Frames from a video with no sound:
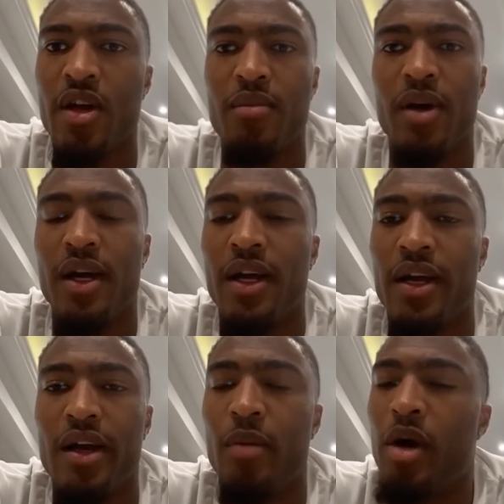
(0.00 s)
But
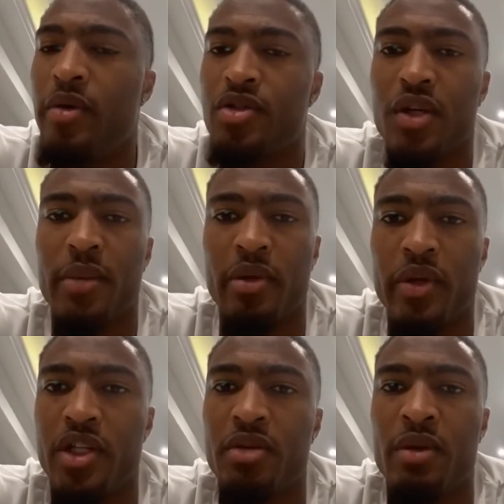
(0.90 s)
I'm always going to come in
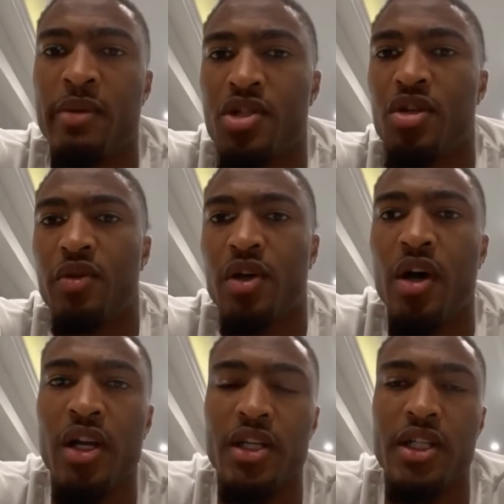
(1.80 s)
with a chip on my shoulder
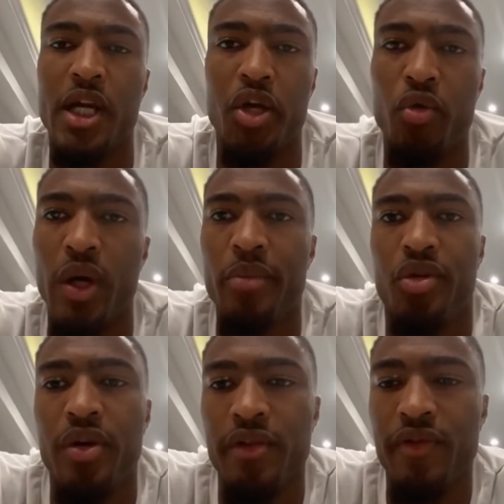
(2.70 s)
regardless, and I know what I'm going
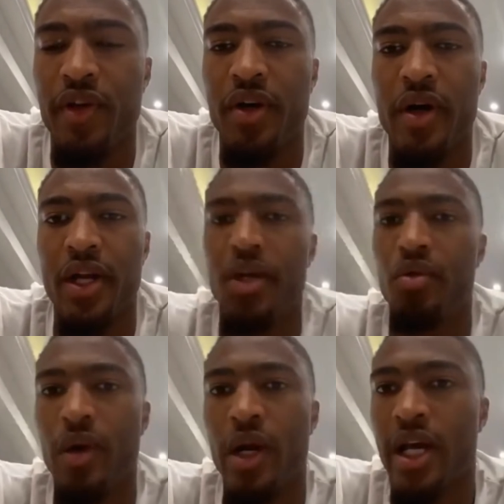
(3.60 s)
to do on the field. I
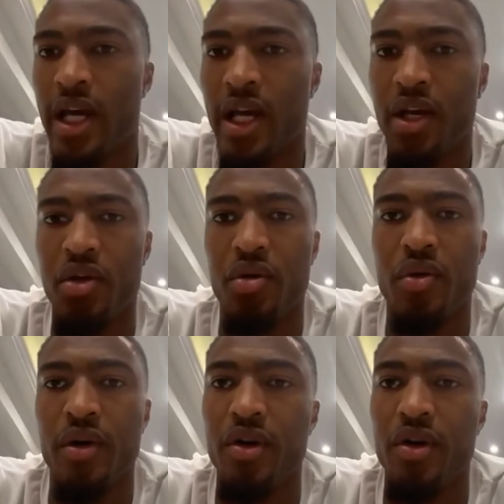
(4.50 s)
know what I can do.